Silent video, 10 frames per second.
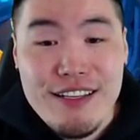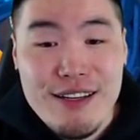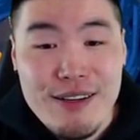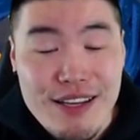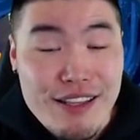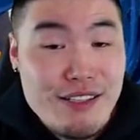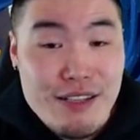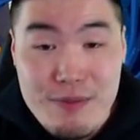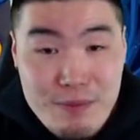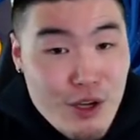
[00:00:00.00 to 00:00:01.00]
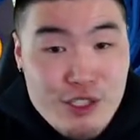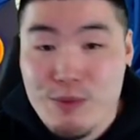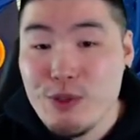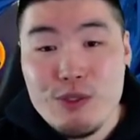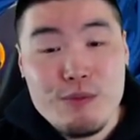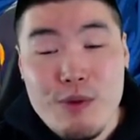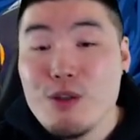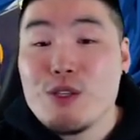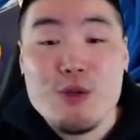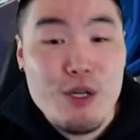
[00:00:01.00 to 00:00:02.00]
Okay, there's a multiple
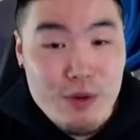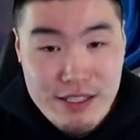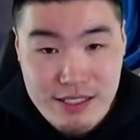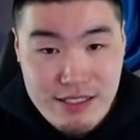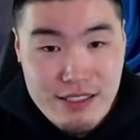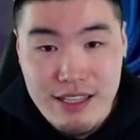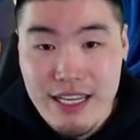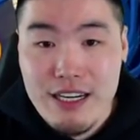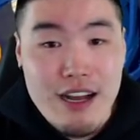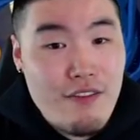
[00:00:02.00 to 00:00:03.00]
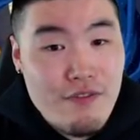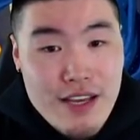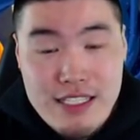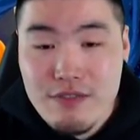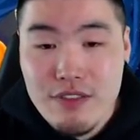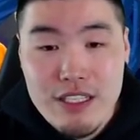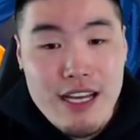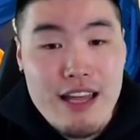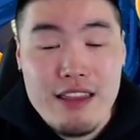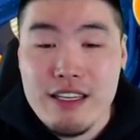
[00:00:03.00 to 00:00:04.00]
multitude of reasons. Like offensively,
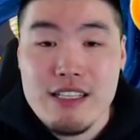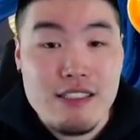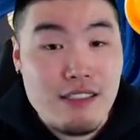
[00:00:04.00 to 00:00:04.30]
I think he's